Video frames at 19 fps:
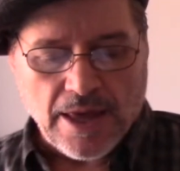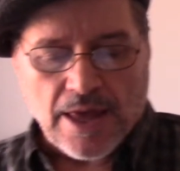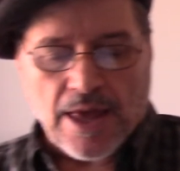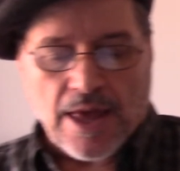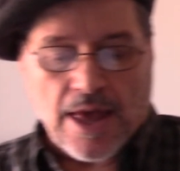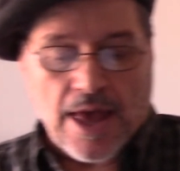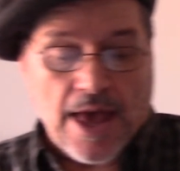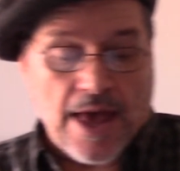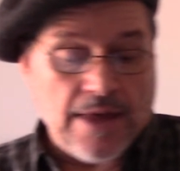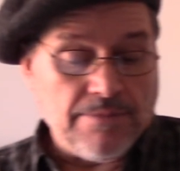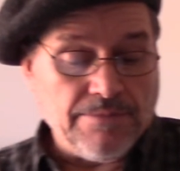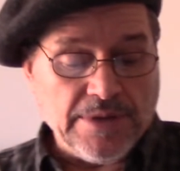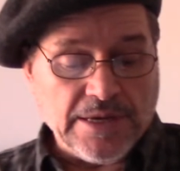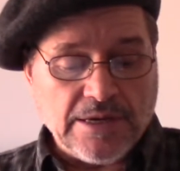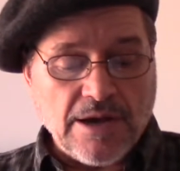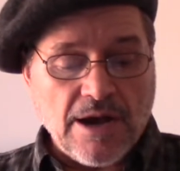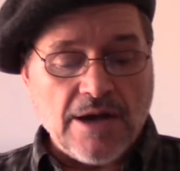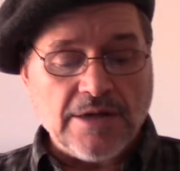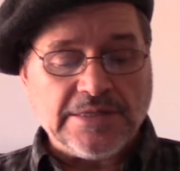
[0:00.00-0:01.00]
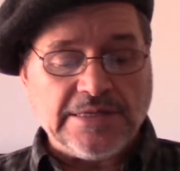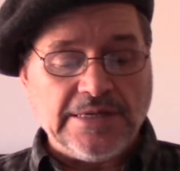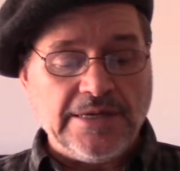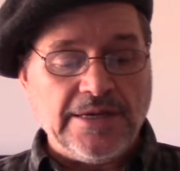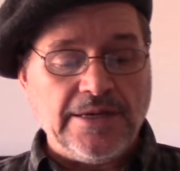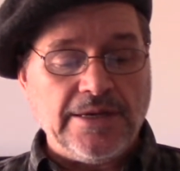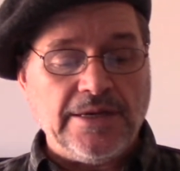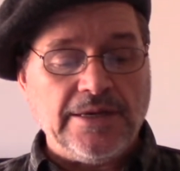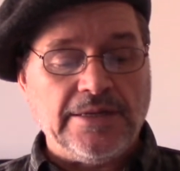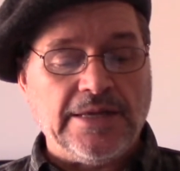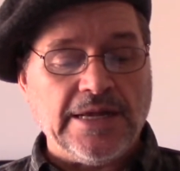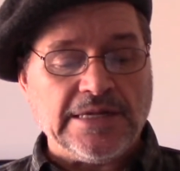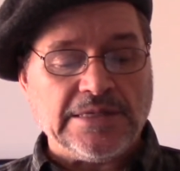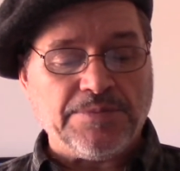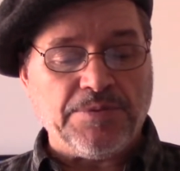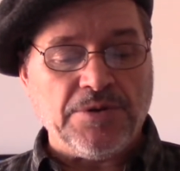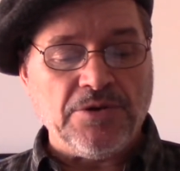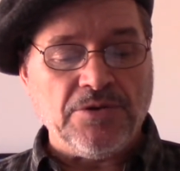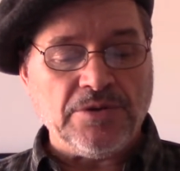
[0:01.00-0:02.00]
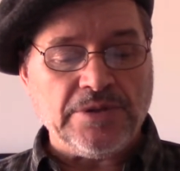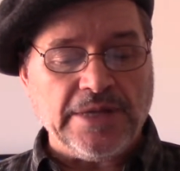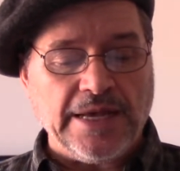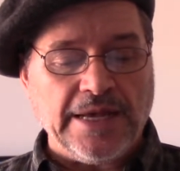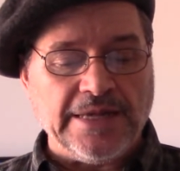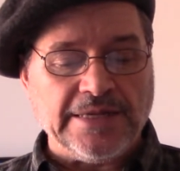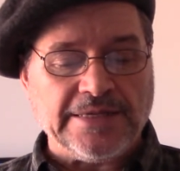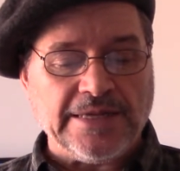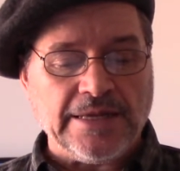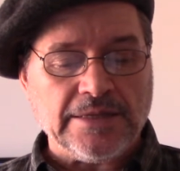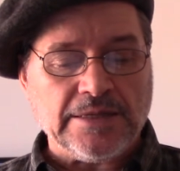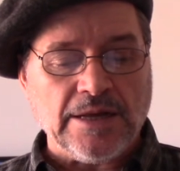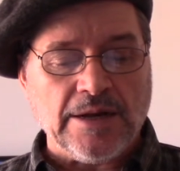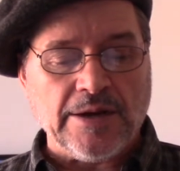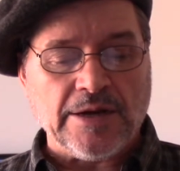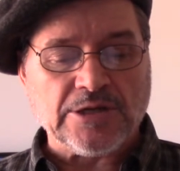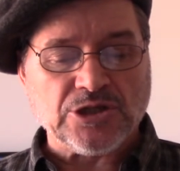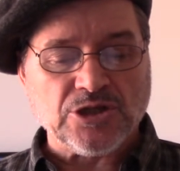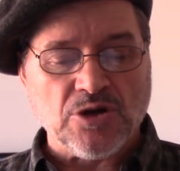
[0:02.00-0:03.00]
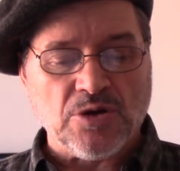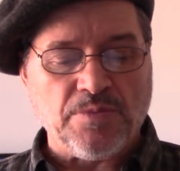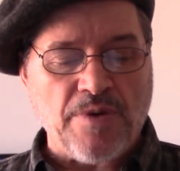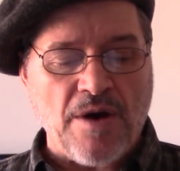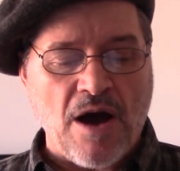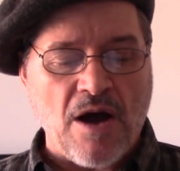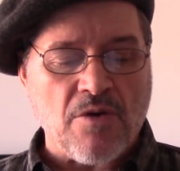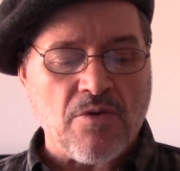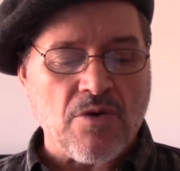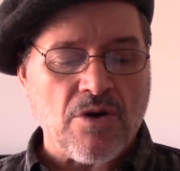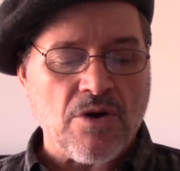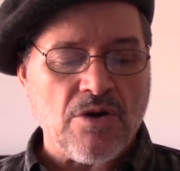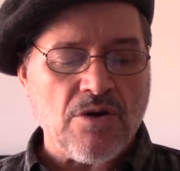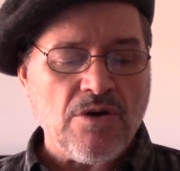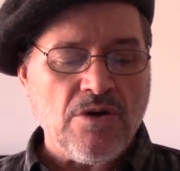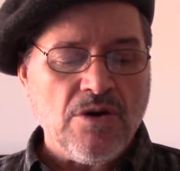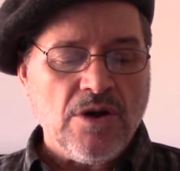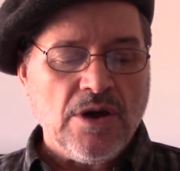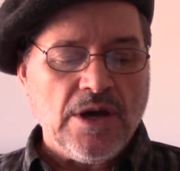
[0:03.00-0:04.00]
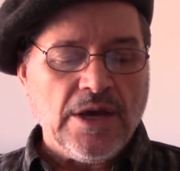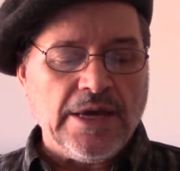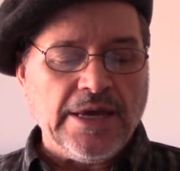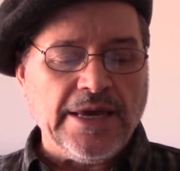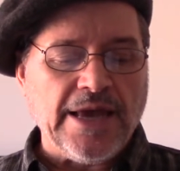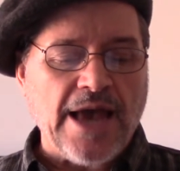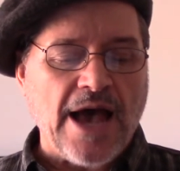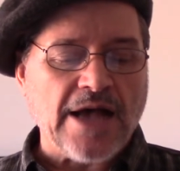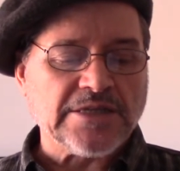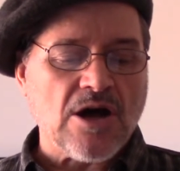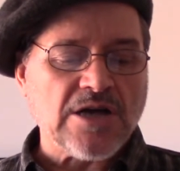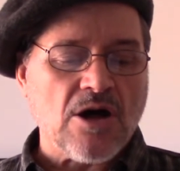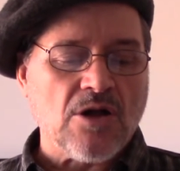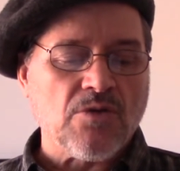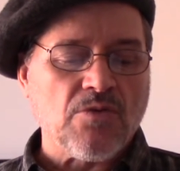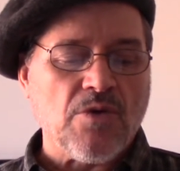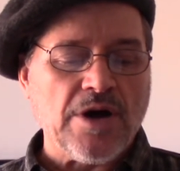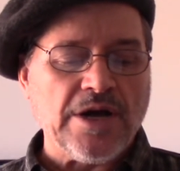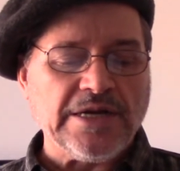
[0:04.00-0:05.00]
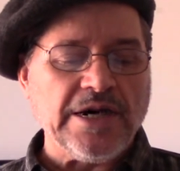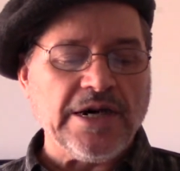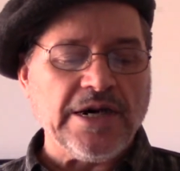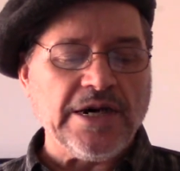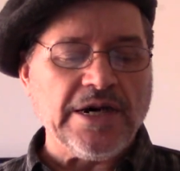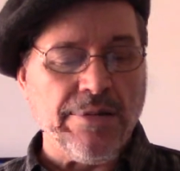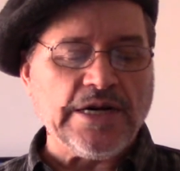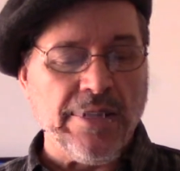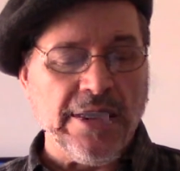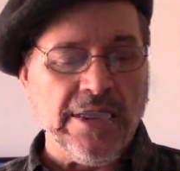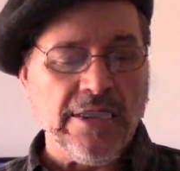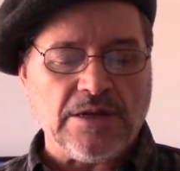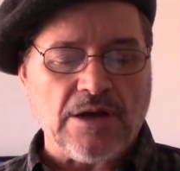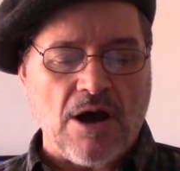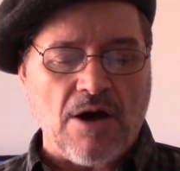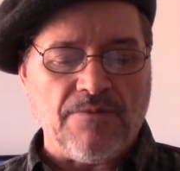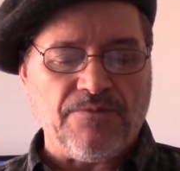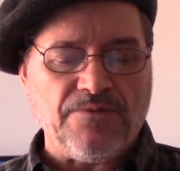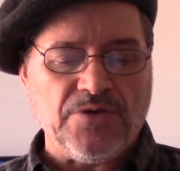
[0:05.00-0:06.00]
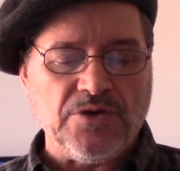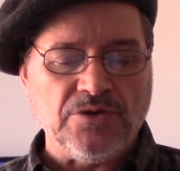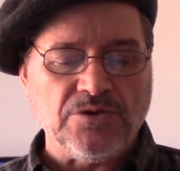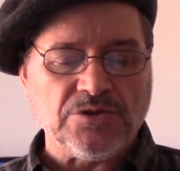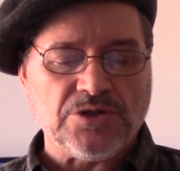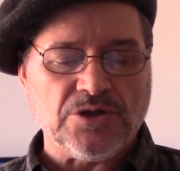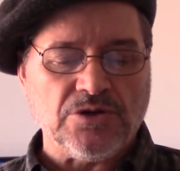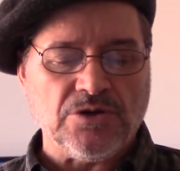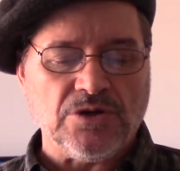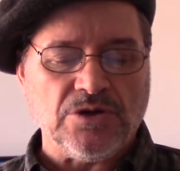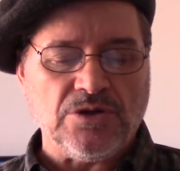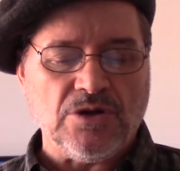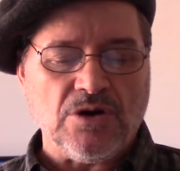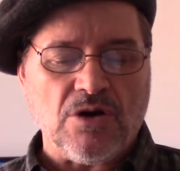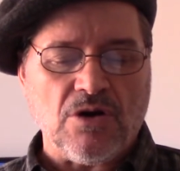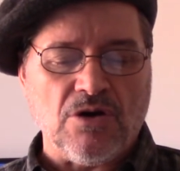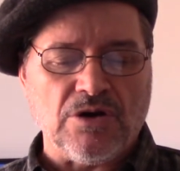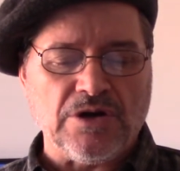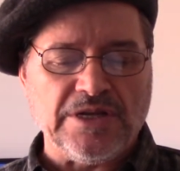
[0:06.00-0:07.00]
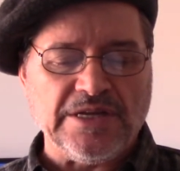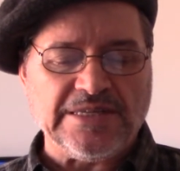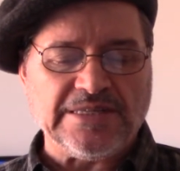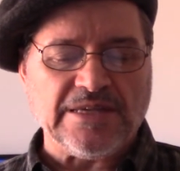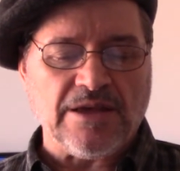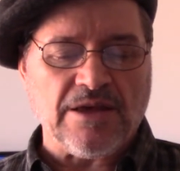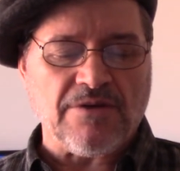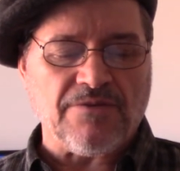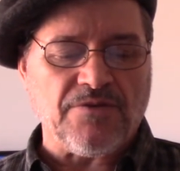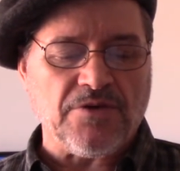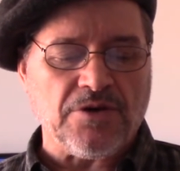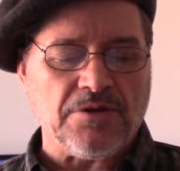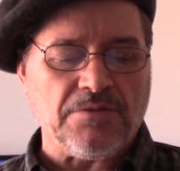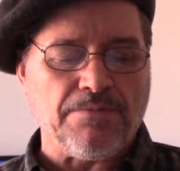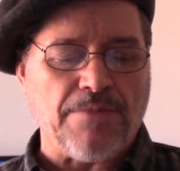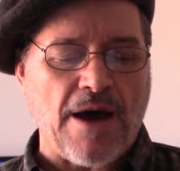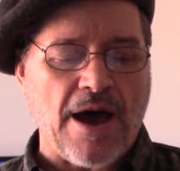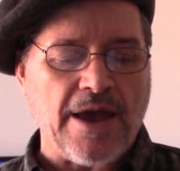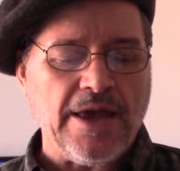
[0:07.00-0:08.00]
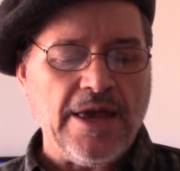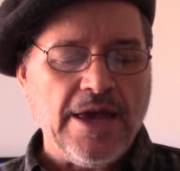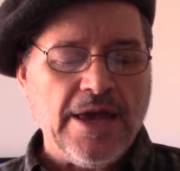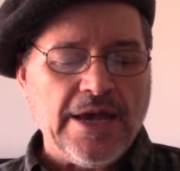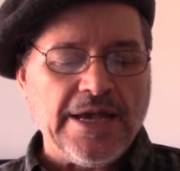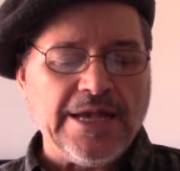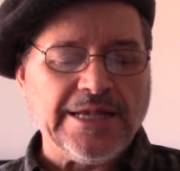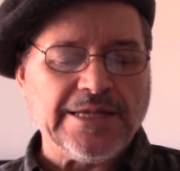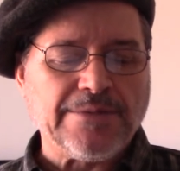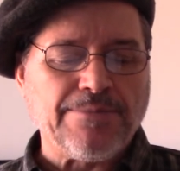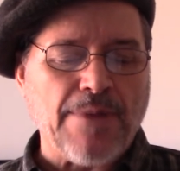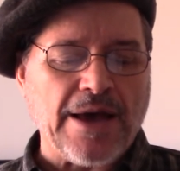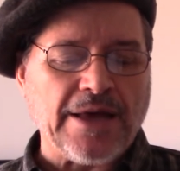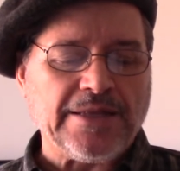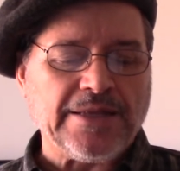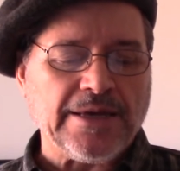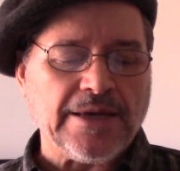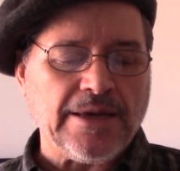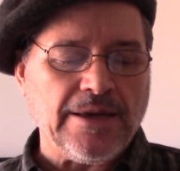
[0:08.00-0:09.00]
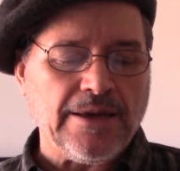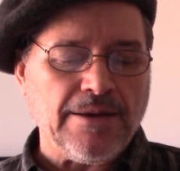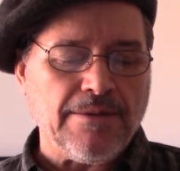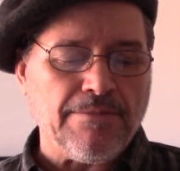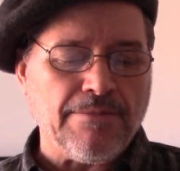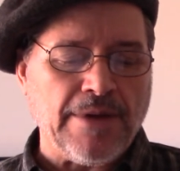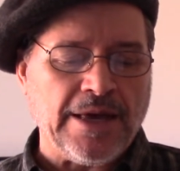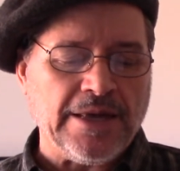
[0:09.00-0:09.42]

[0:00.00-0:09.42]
And because he disputed his intellectual power, he has always been confused or deceived by his mathematical